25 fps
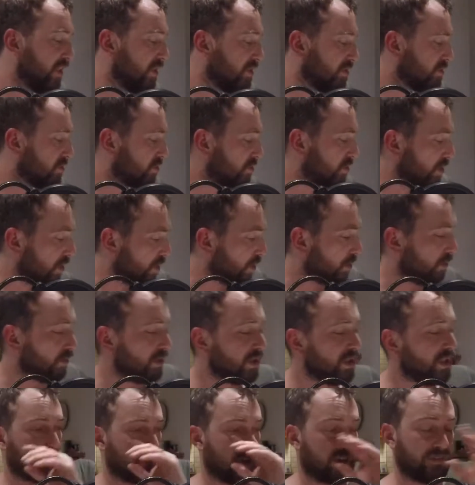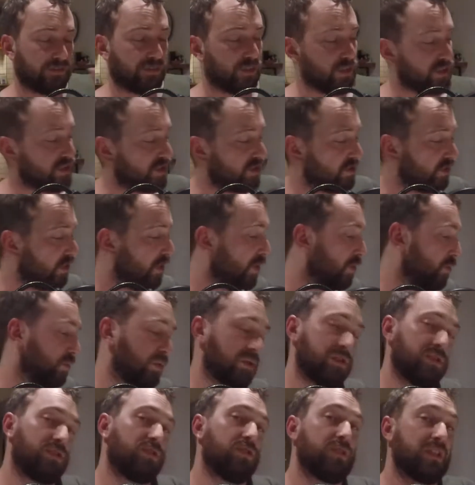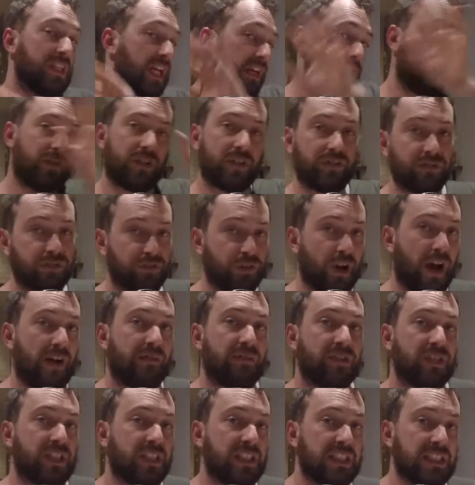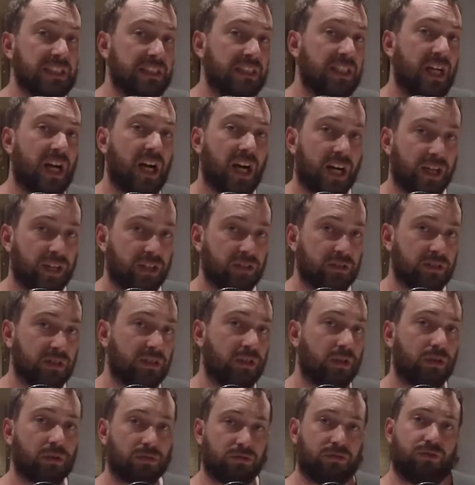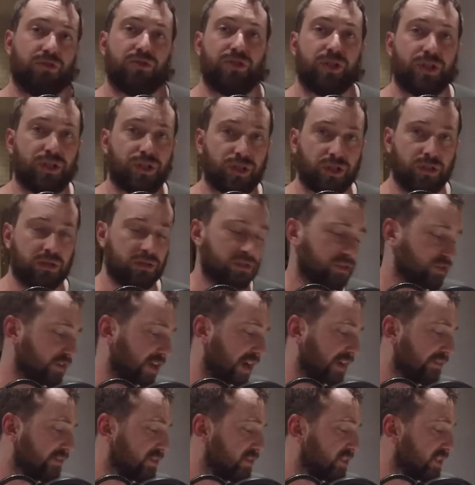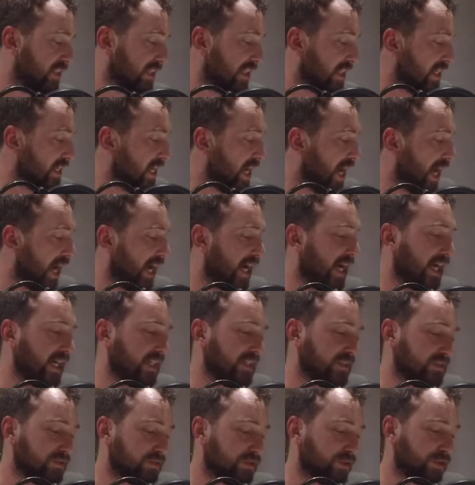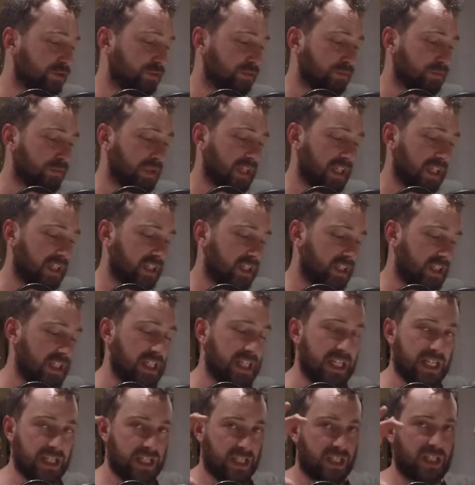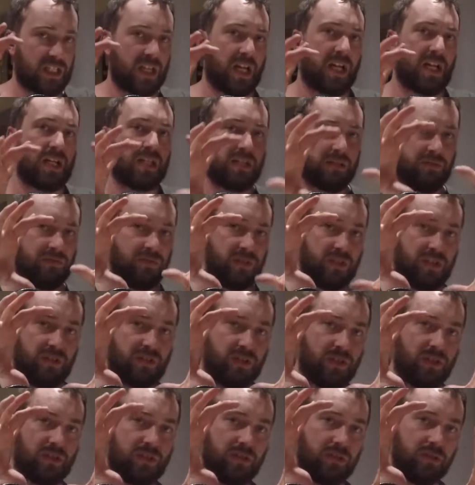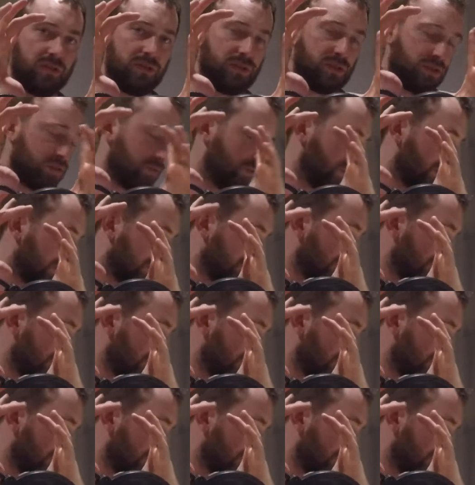So my first thought was to get rid of gravity entirely, or traditional gravity, and to make the inside of the circle, so the